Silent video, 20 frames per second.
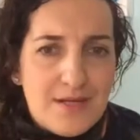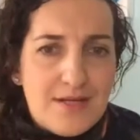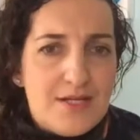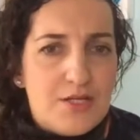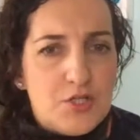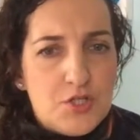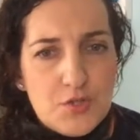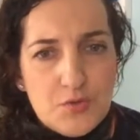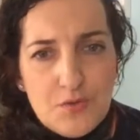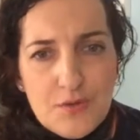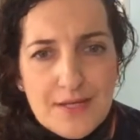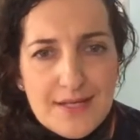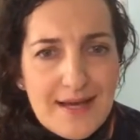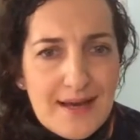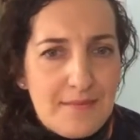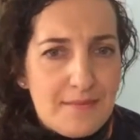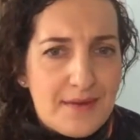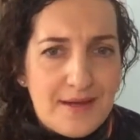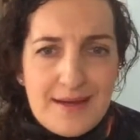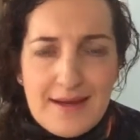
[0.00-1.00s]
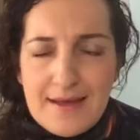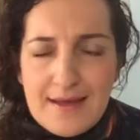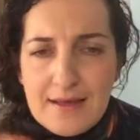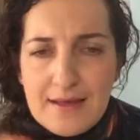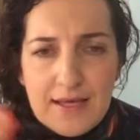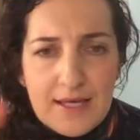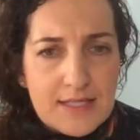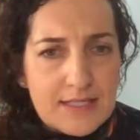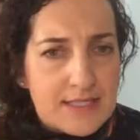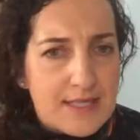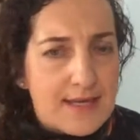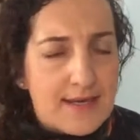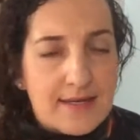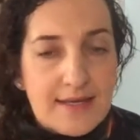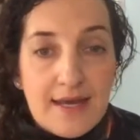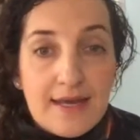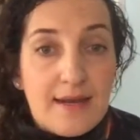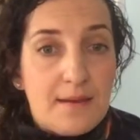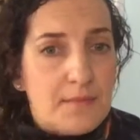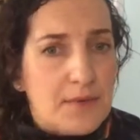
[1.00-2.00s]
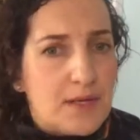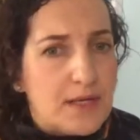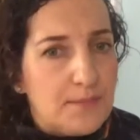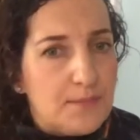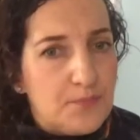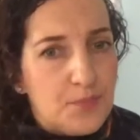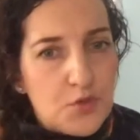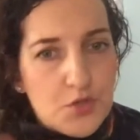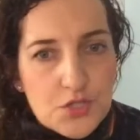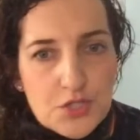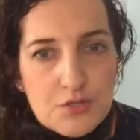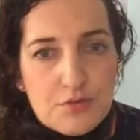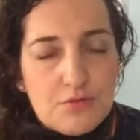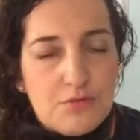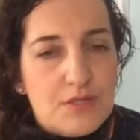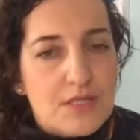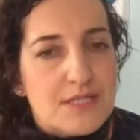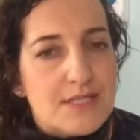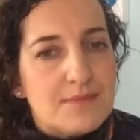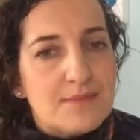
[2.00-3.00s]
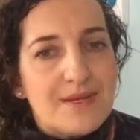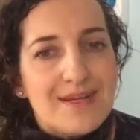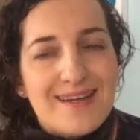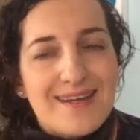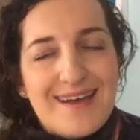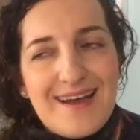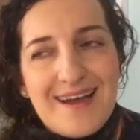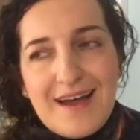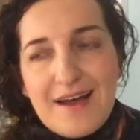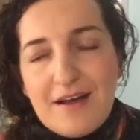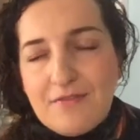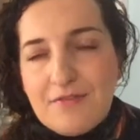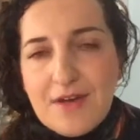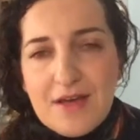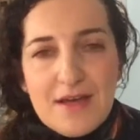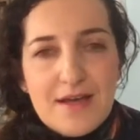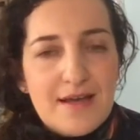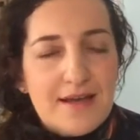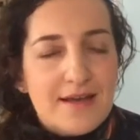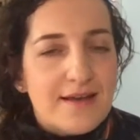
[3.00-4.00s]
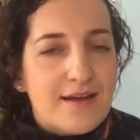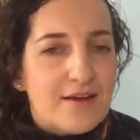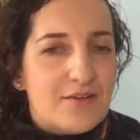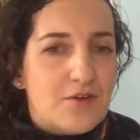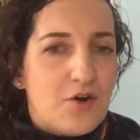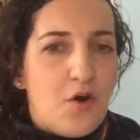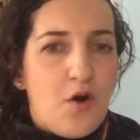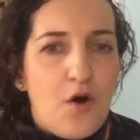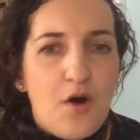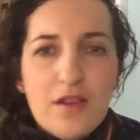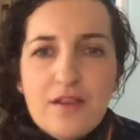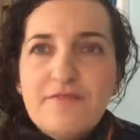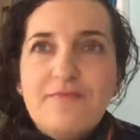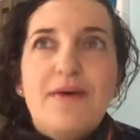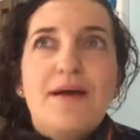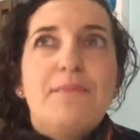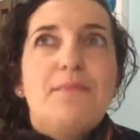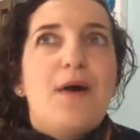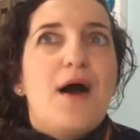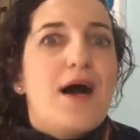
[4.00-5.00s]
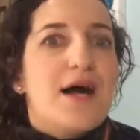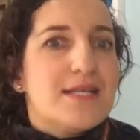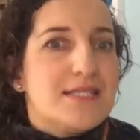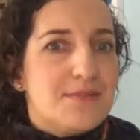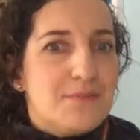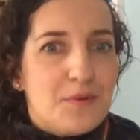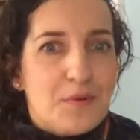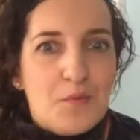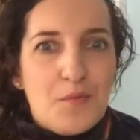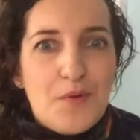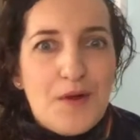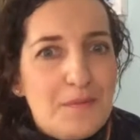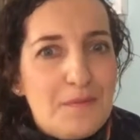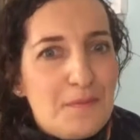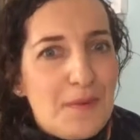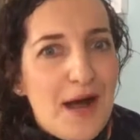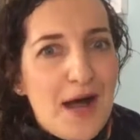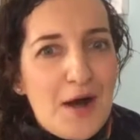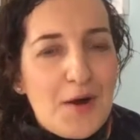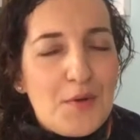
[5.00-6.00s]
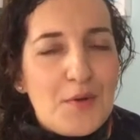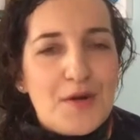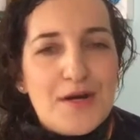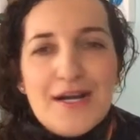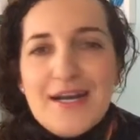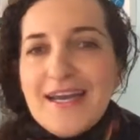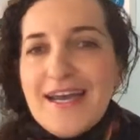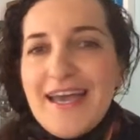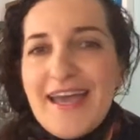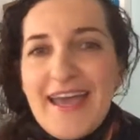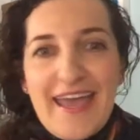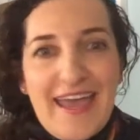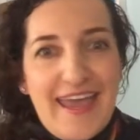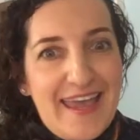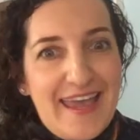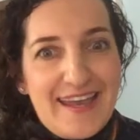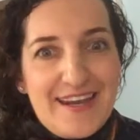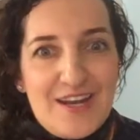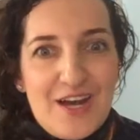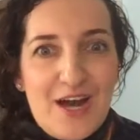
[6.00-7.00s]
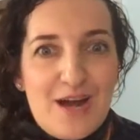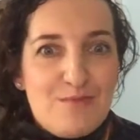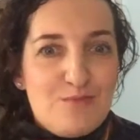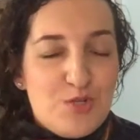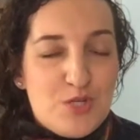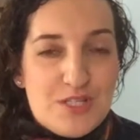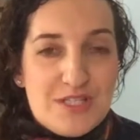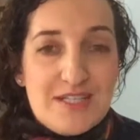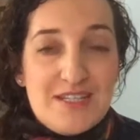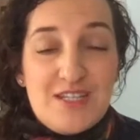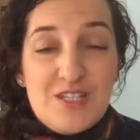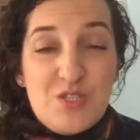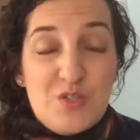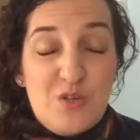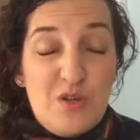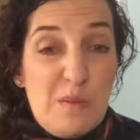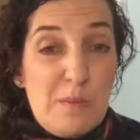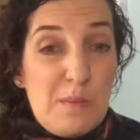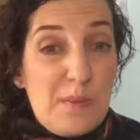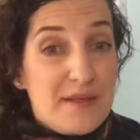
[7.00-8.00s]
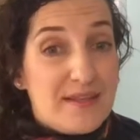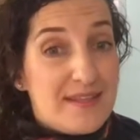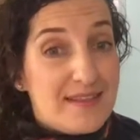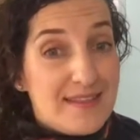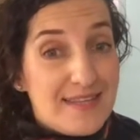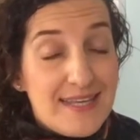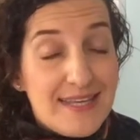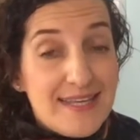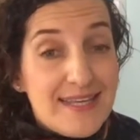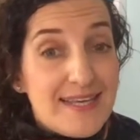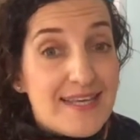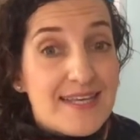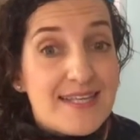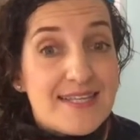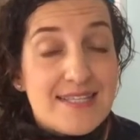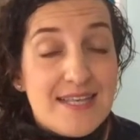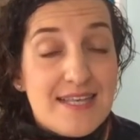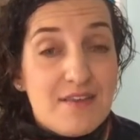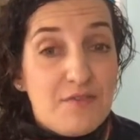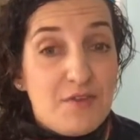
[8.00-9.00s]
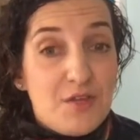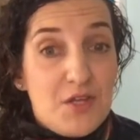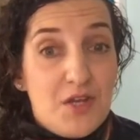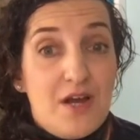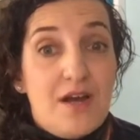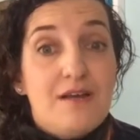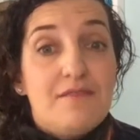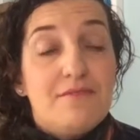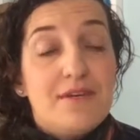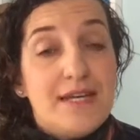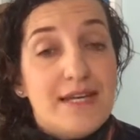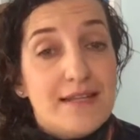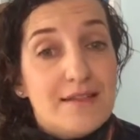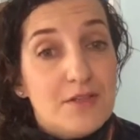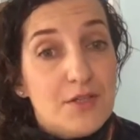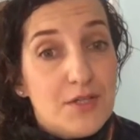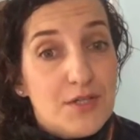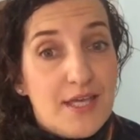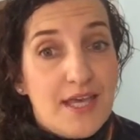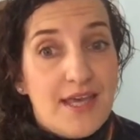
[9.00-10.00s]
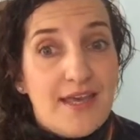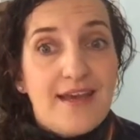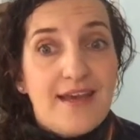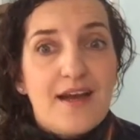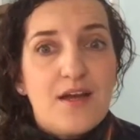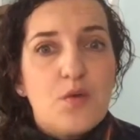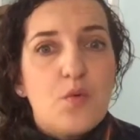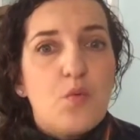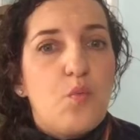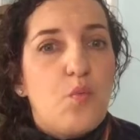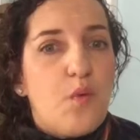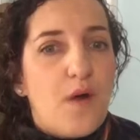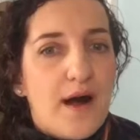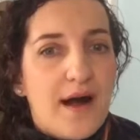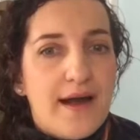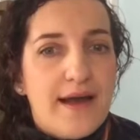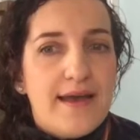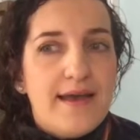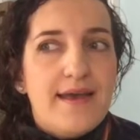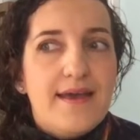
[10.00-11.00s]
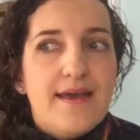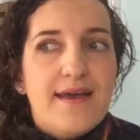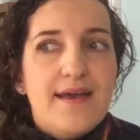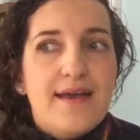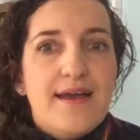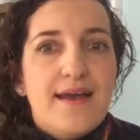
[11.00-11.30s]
going to do it. I'm going to push through this. I'm going to gather all of my possible willpower, and I'm just going to do it. But the thing is, if you're not really looking at why